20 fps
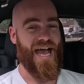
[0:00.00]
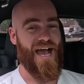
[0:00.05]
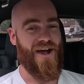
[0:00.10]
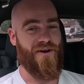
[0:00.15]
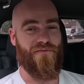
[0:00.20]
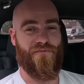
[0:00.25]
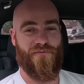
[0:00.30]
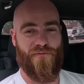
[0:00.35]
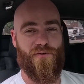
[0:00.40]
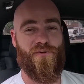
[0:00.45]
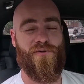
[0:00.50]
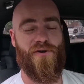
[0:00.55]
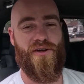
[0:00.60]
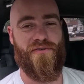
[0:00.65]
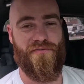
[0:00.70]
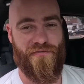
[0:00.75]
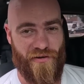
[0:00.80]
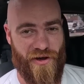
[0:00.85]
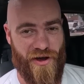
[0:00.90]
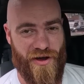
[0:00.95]

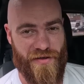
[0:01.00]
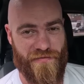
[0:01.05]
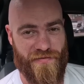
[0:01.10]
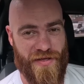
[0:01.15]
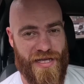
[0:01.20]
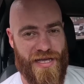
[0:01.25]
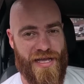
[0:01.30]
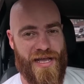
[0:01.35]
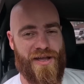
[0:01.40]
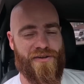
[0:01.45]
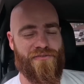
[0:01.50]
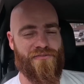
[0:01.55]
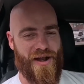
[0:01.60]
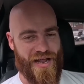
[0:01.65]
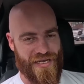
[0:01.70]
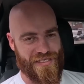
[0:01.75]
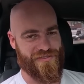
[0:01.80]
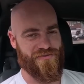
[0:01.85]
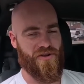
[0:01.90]
L405 Range